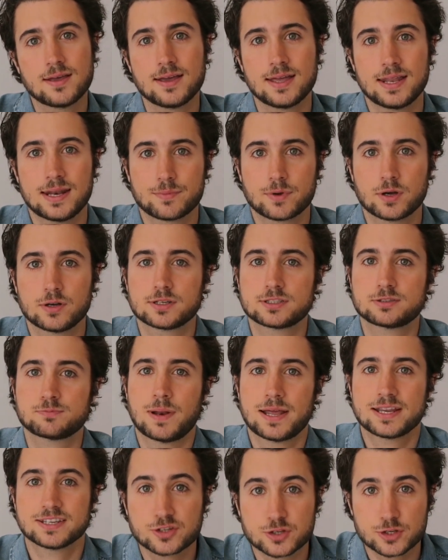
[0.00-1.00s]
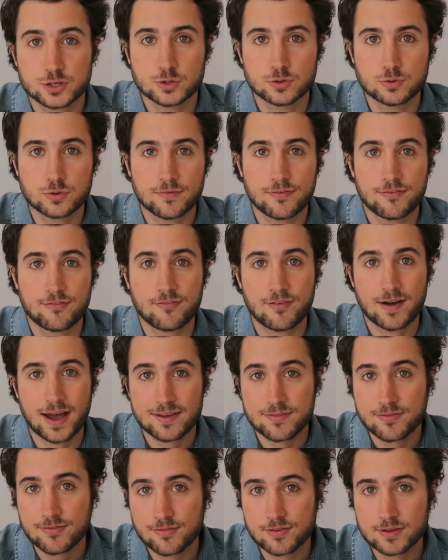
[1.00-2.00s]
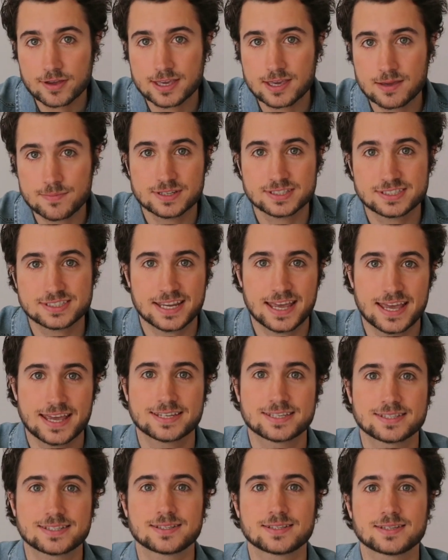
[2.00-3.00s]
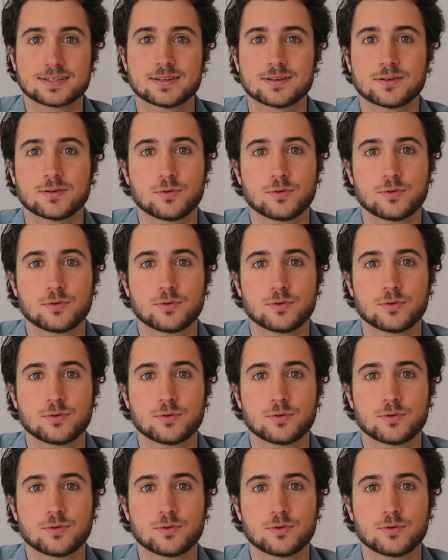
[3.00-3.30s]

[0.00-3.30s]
and I'm gonna explain to you the 5 key mistakes